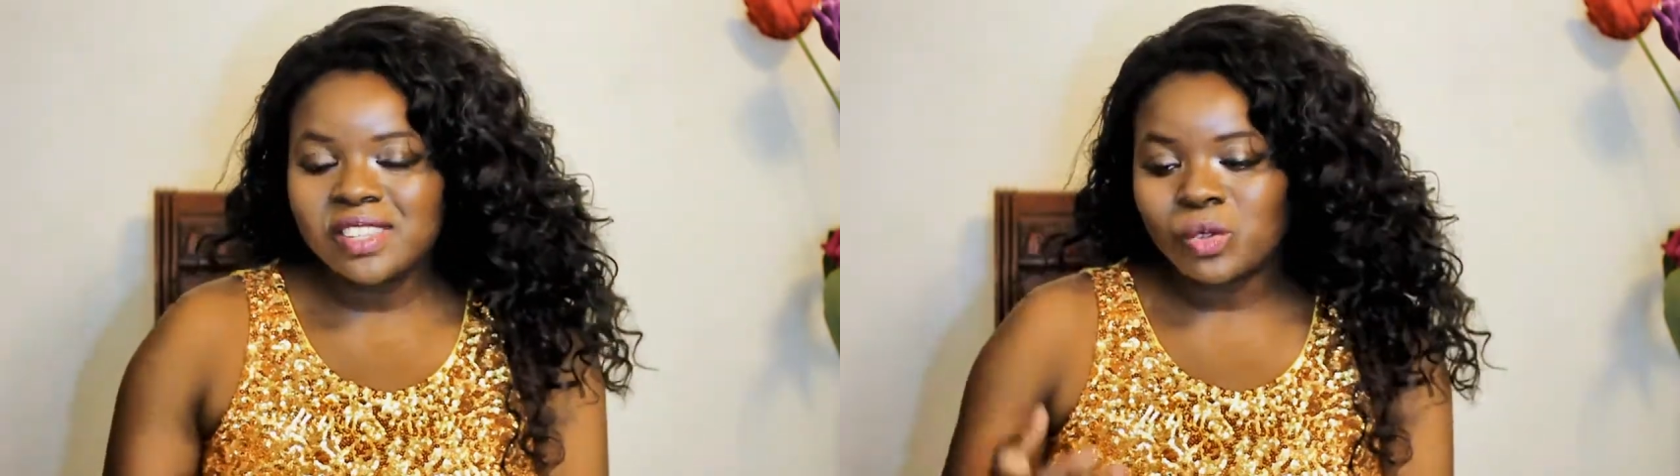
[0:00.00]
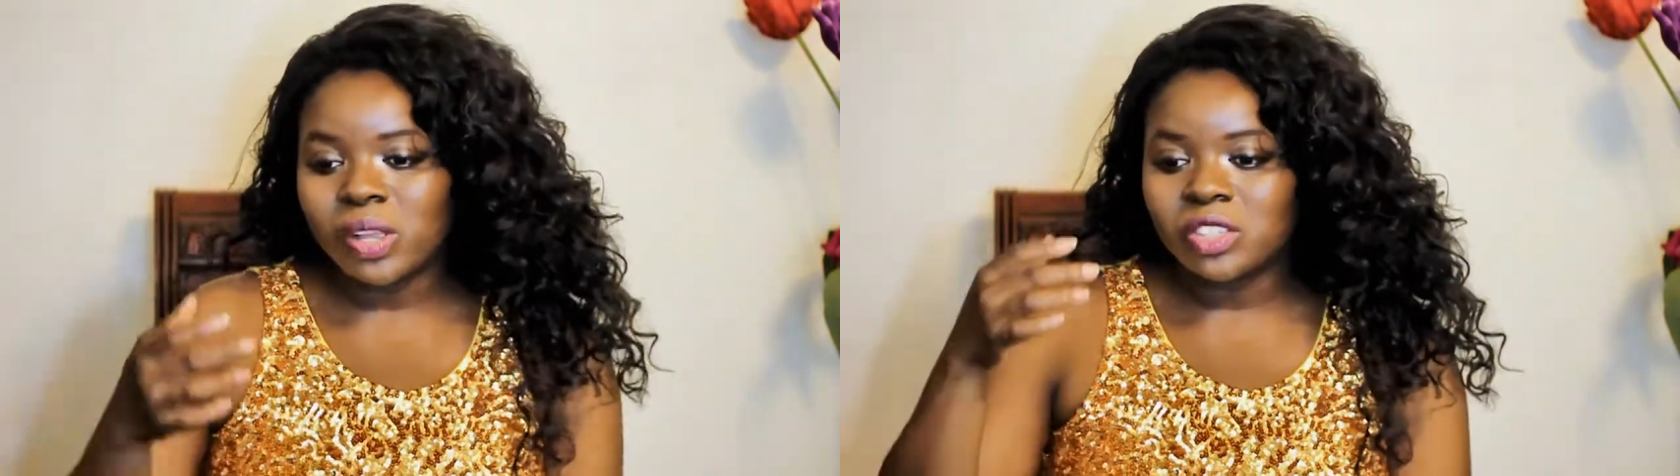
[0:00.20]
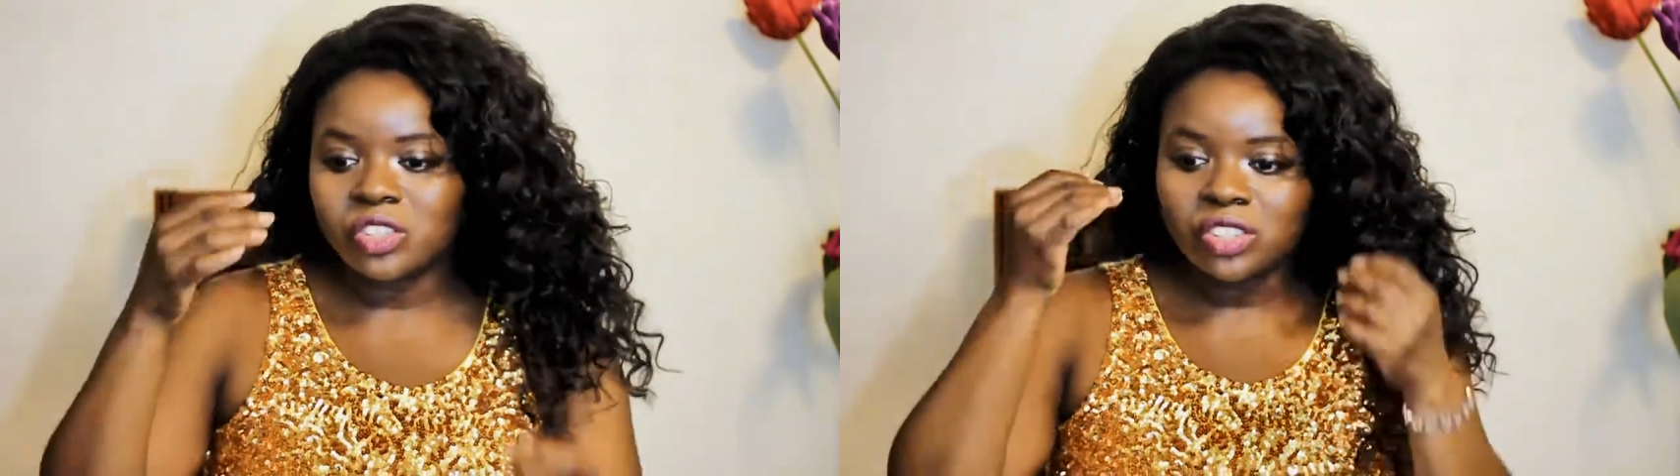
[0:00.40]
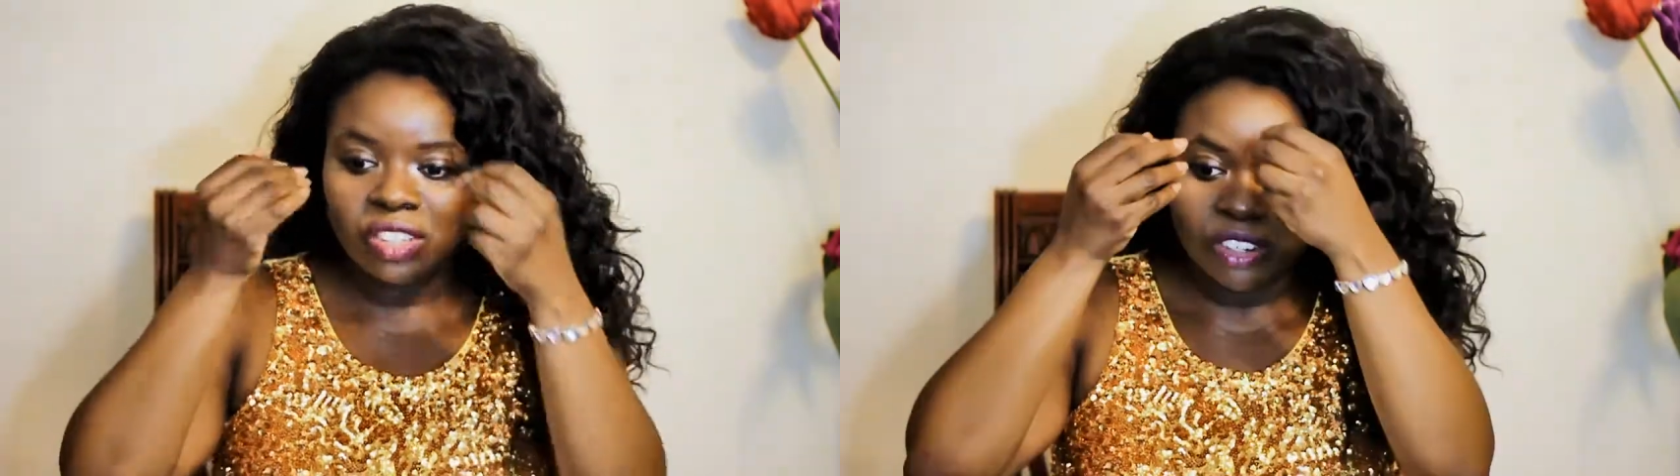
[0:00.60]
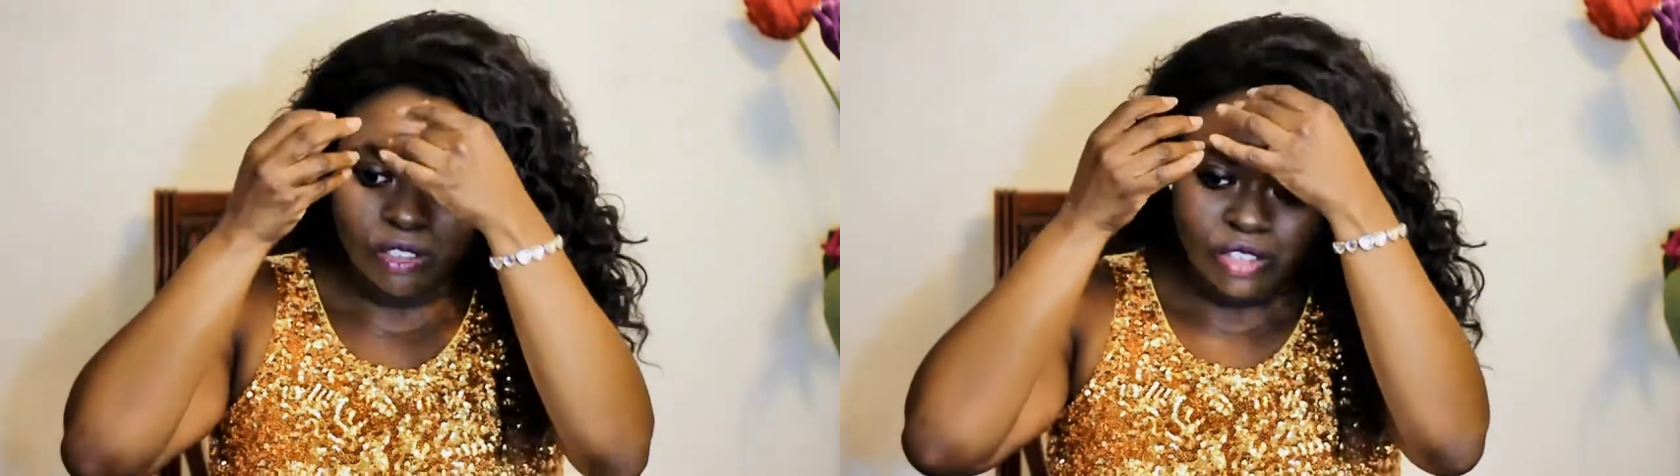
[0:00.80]
so I can just,
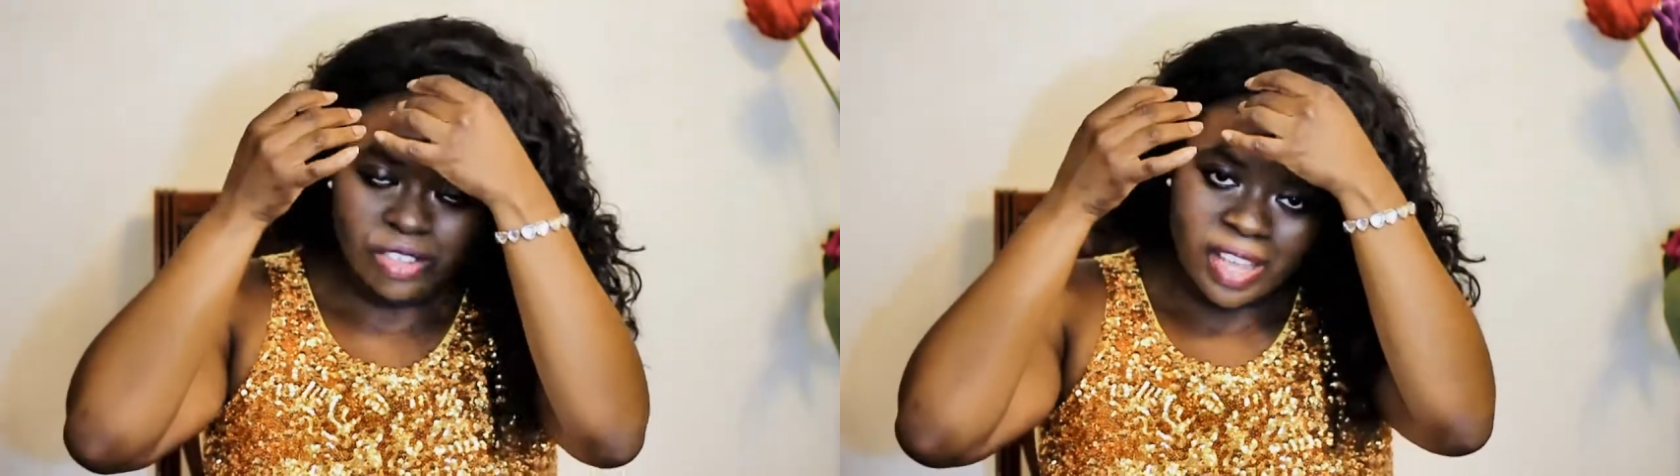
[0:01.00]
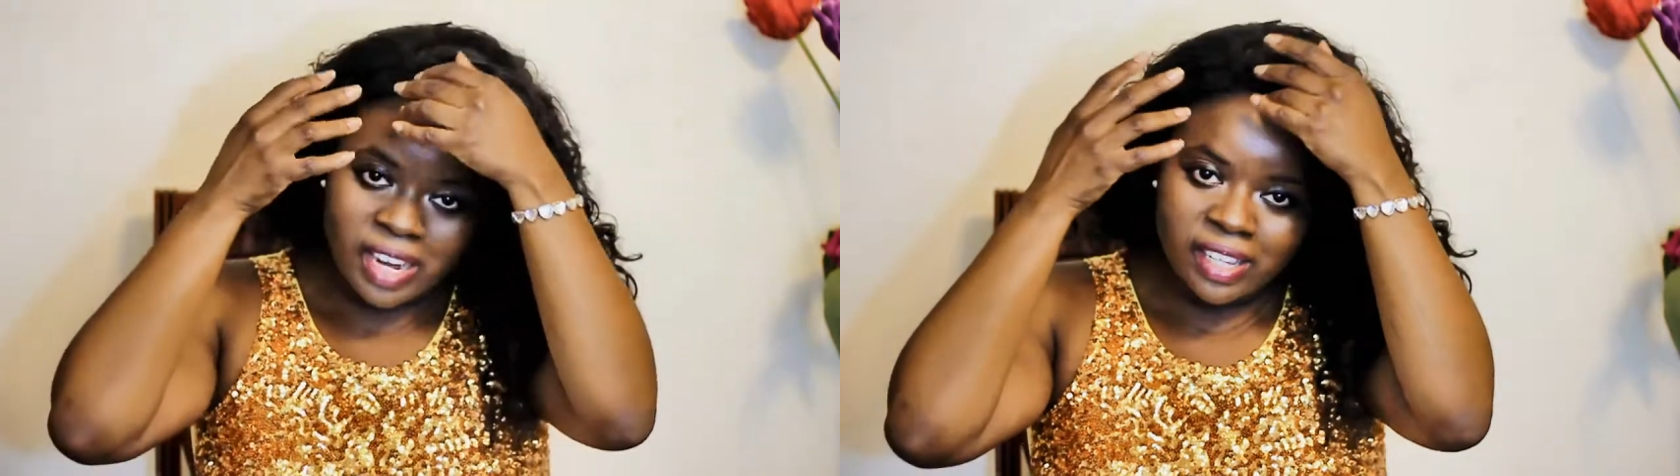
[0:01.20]
just kind